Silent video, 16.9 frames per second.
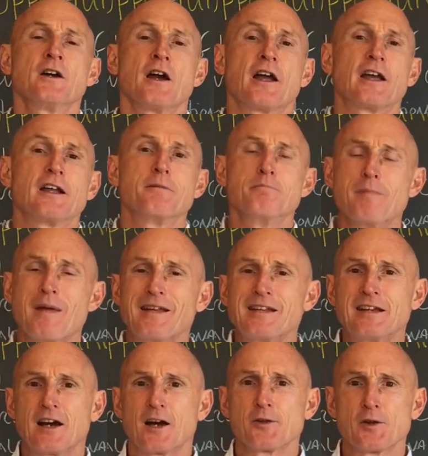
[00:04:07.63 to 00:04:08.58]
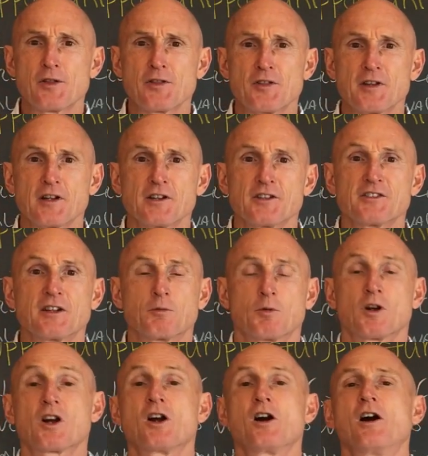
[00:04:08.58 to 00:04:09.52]
and many other things that
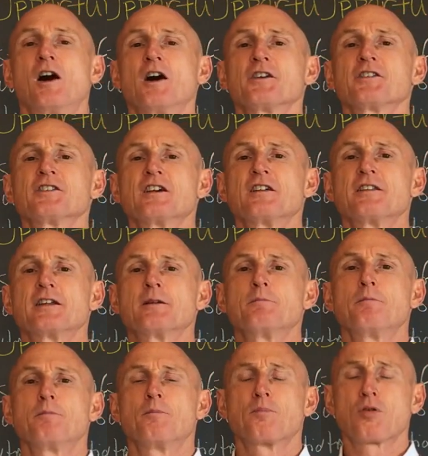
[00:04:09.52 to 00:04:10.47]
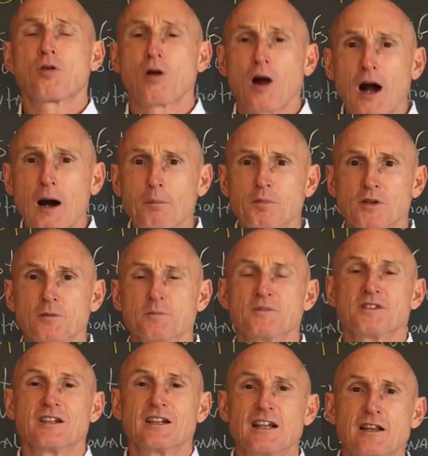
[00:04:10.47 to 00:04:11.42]
were causing them
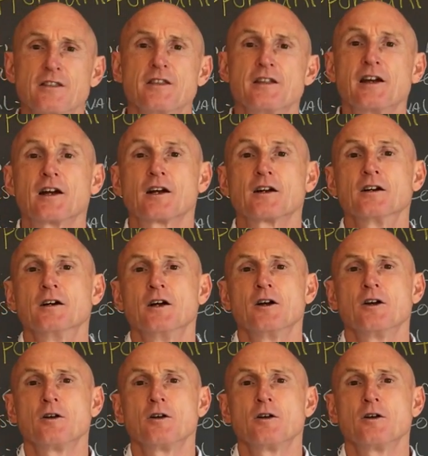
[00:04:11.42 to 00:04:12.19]
problems in their